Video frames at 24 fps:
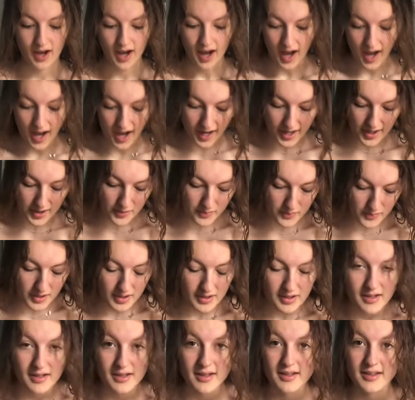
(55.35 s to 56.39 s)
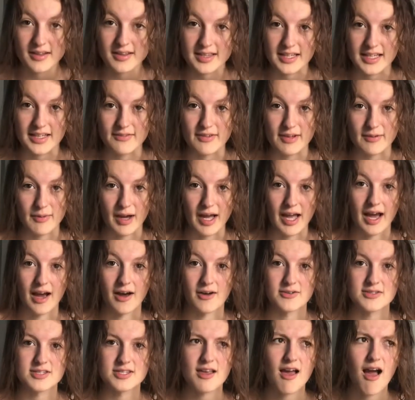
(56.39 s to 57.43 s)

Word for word: I'm leaving my house